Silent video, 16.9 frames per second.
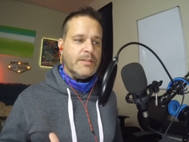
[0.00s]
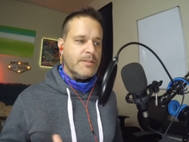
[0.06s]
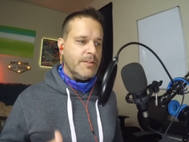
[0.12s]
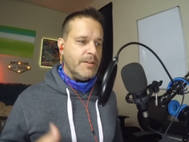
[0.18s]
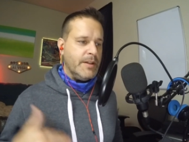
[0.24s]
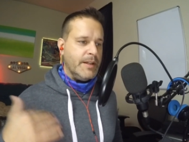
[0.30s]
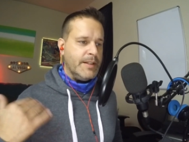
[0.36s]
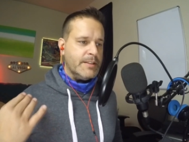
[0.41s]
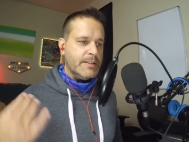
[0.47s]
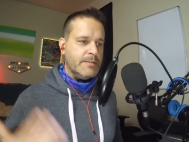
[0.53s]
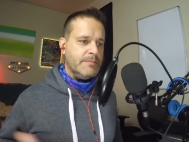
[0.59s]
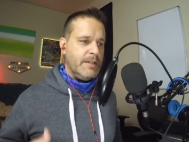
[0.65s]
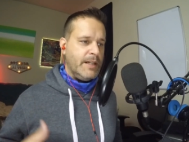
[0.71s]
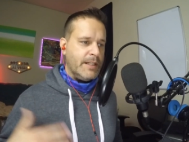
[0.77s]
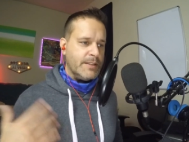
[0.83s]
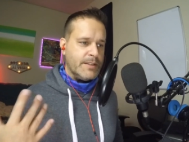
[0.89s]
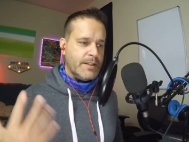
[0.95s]
so you can get some
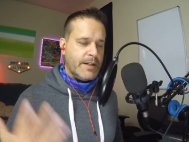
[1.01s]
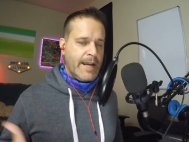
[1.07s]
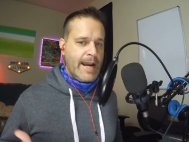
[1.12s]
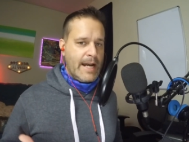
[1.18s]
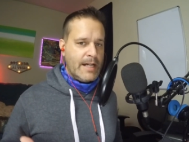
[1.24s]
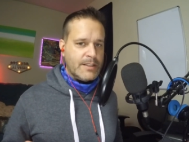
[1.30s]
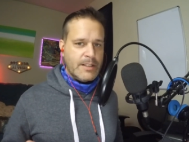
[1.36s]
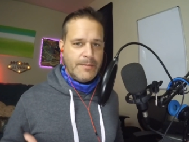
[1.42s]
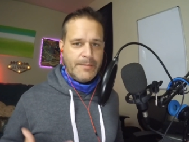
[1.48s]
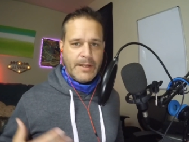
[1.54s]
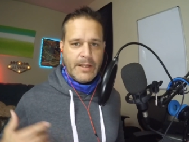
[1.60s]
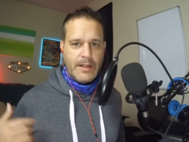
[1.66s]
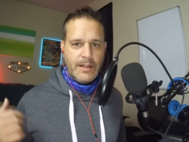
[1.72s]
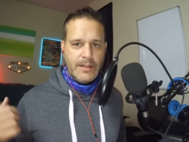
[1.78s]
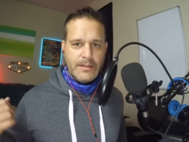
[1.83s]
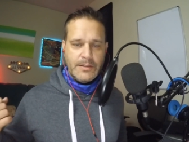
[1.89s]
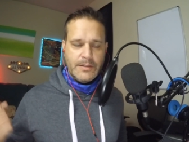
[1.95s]
extra cash coming
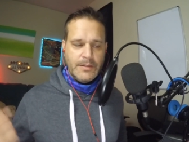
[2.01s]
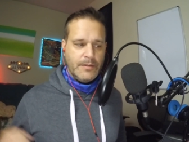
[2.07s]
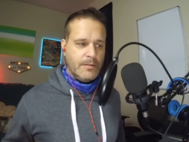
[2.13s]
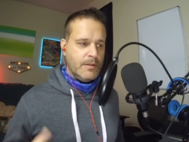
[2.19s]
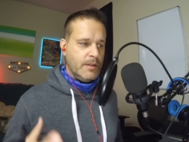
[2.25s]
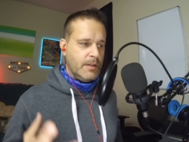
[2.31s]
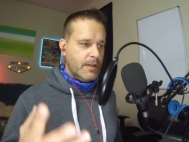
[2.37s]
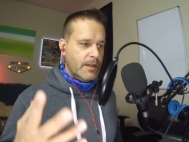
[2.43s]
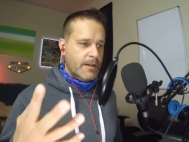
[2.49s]
in to